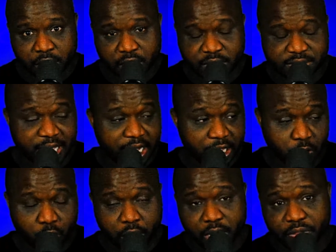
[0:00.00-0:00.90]
Exactly
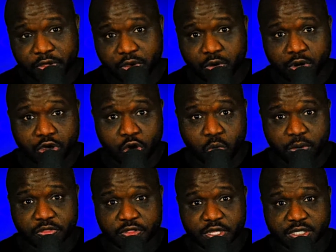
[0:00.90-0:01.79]
where are they going to go
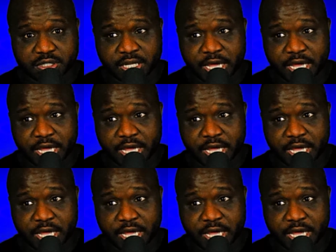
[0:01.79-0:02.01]
with this?